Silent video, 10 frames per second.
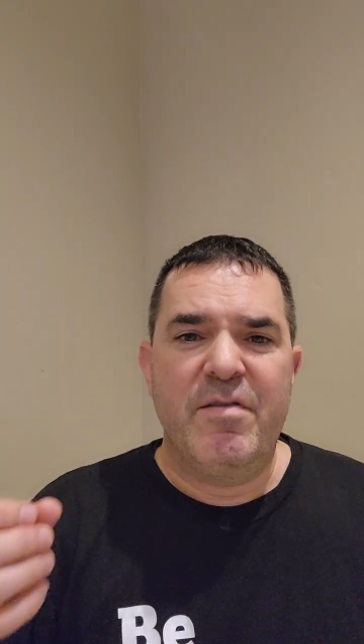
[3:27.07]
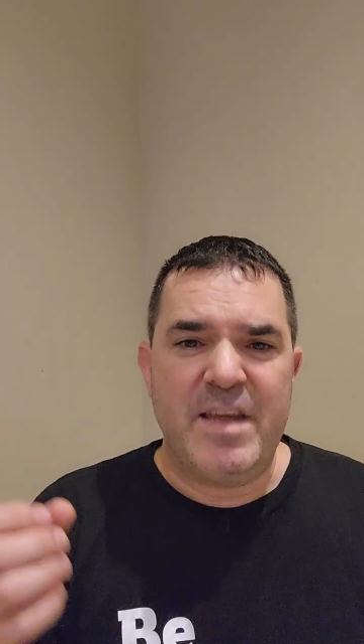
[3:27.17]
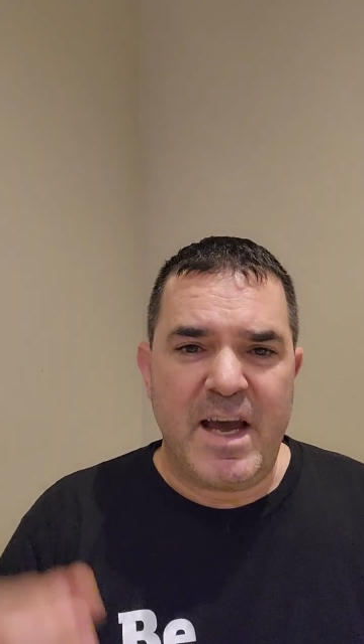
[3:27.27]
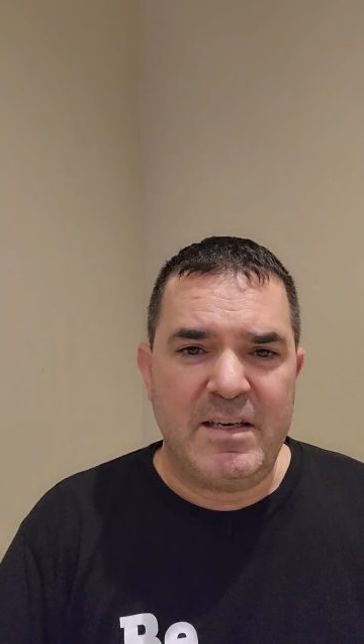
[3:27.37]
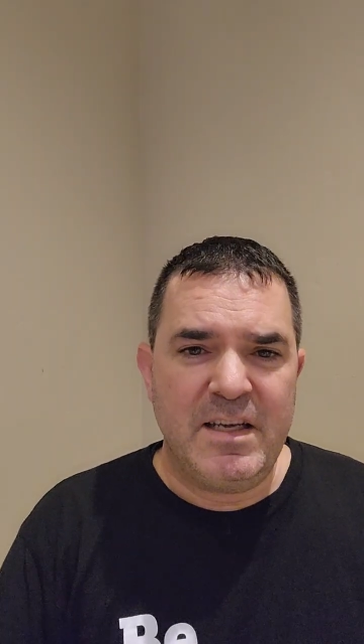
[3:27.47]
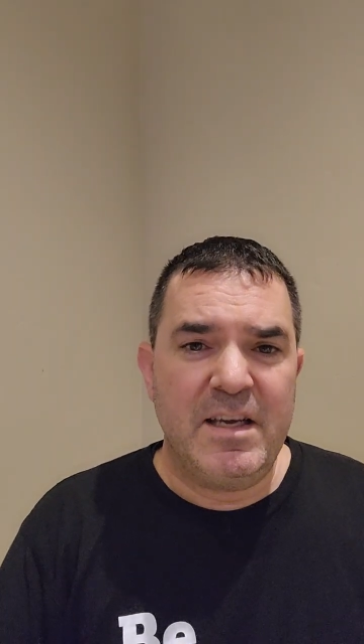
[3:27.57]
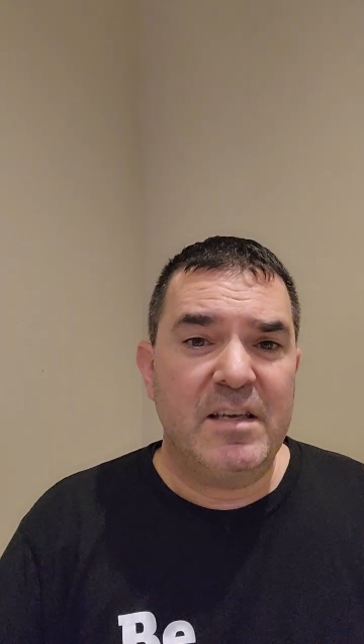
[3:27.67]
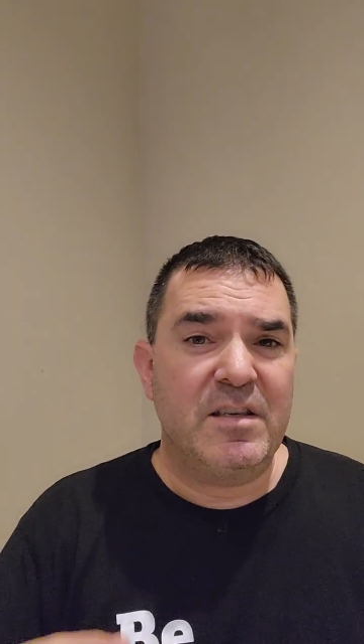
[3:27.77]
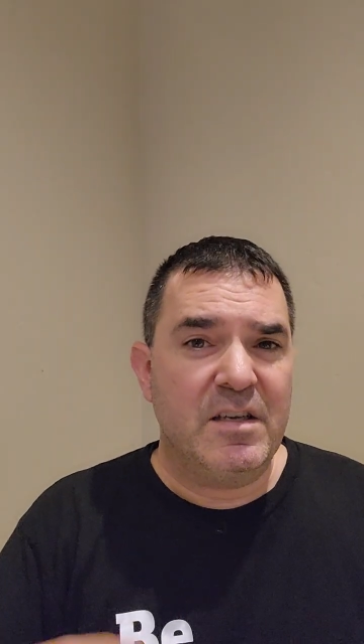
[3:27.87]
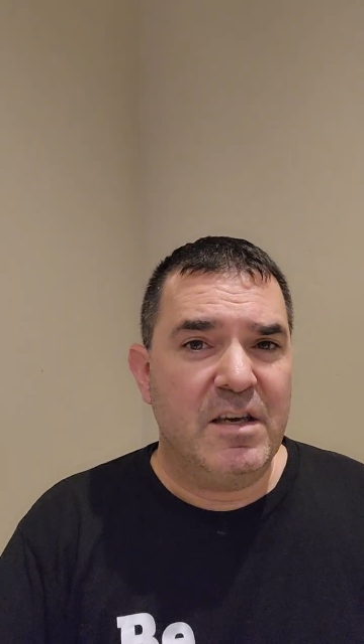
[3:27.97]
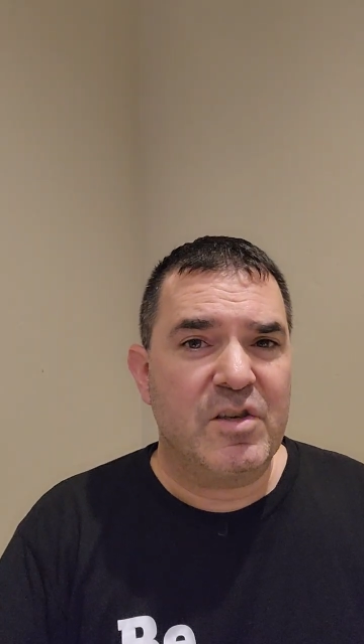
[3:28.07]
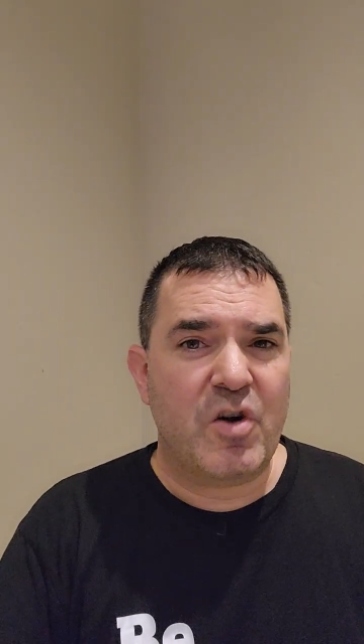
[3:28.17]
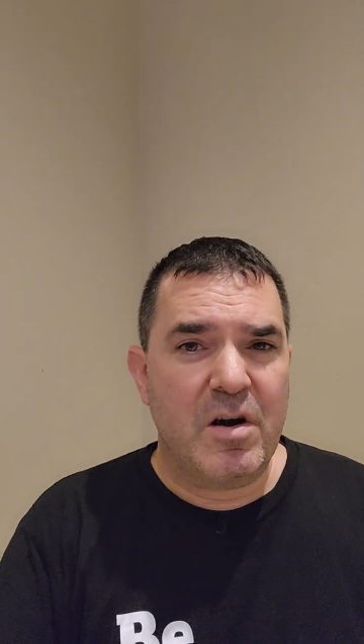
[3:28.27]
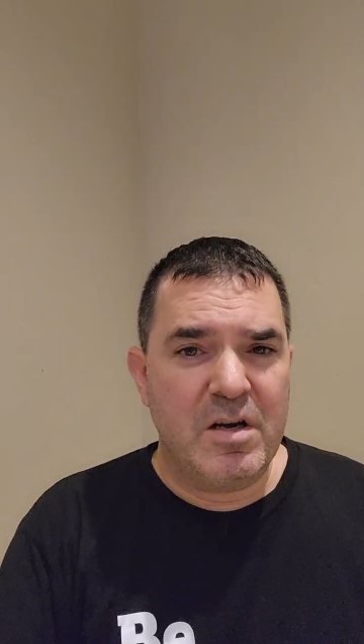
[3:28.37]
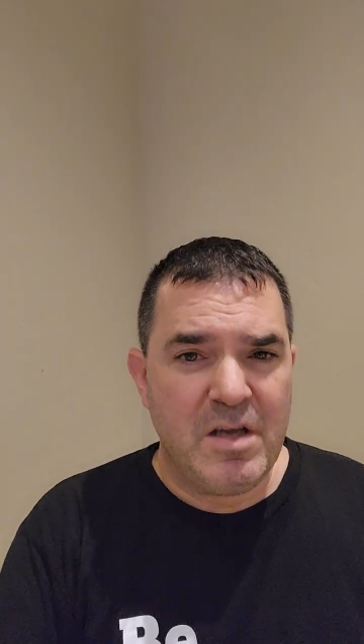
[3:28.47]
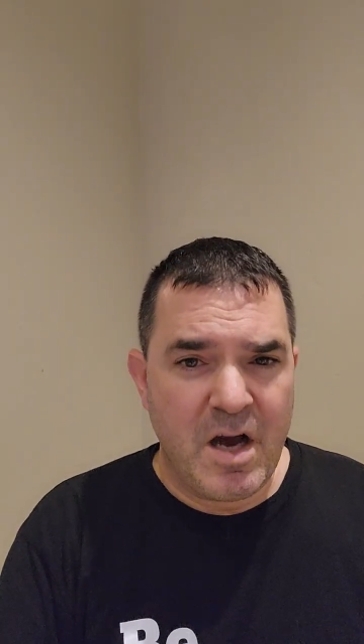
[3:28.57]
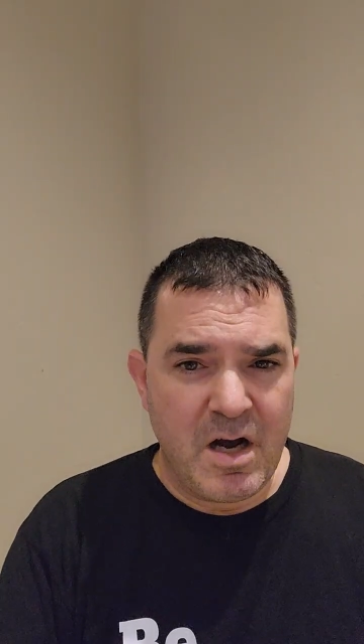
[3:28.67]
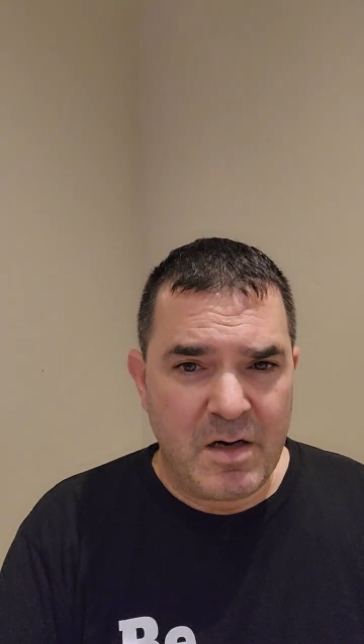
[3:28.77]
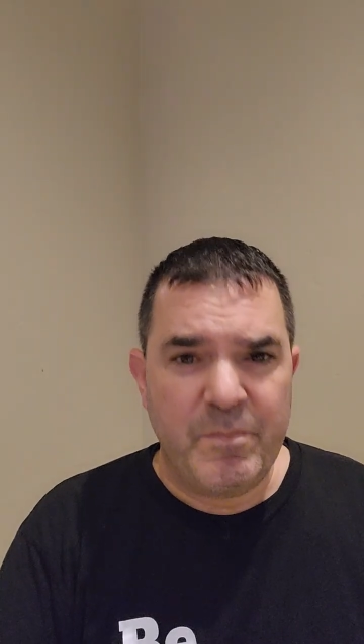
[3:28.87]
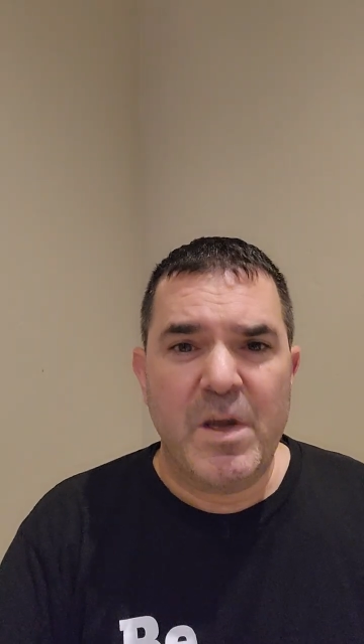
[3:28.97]
The idea is to get started
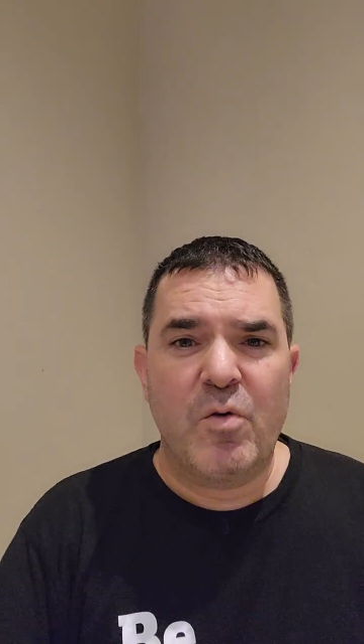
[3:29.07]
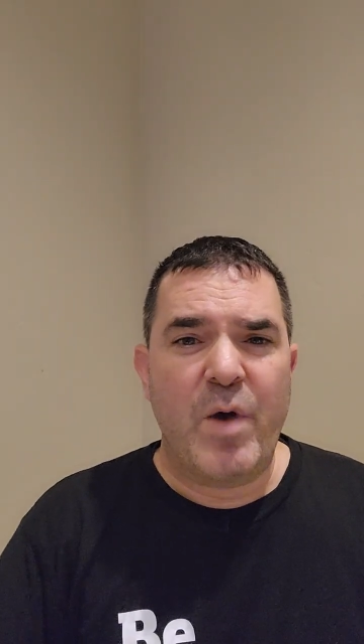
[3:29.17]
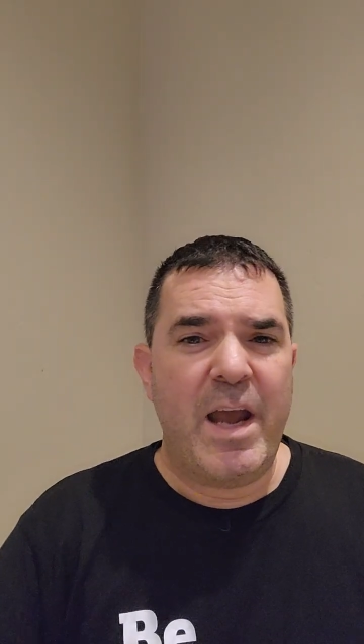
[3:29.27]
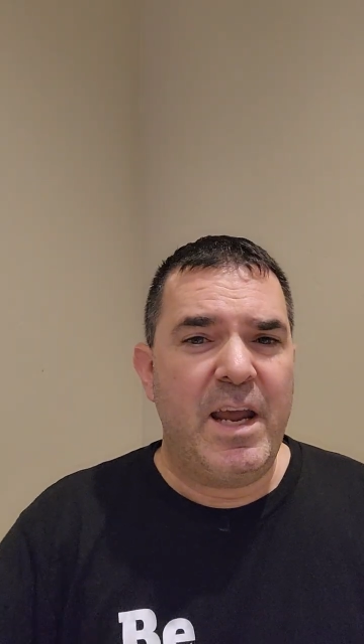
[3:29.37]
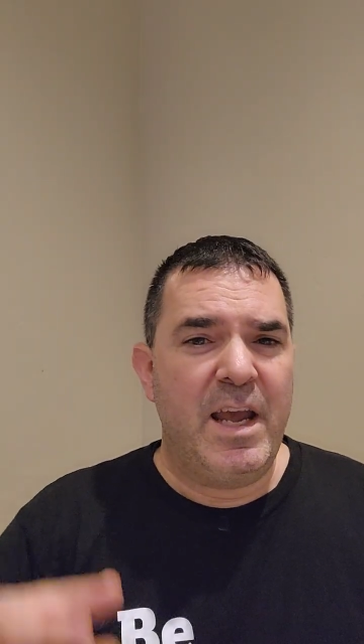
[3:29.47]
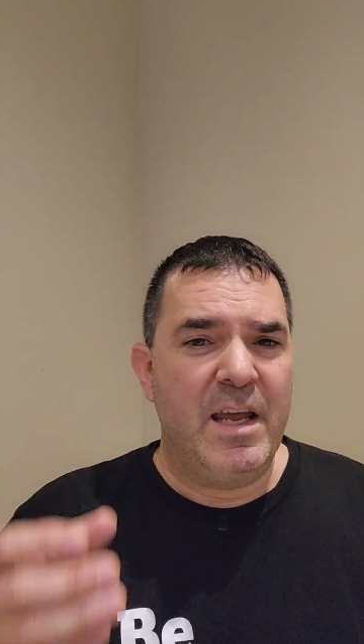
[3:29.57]
young, right?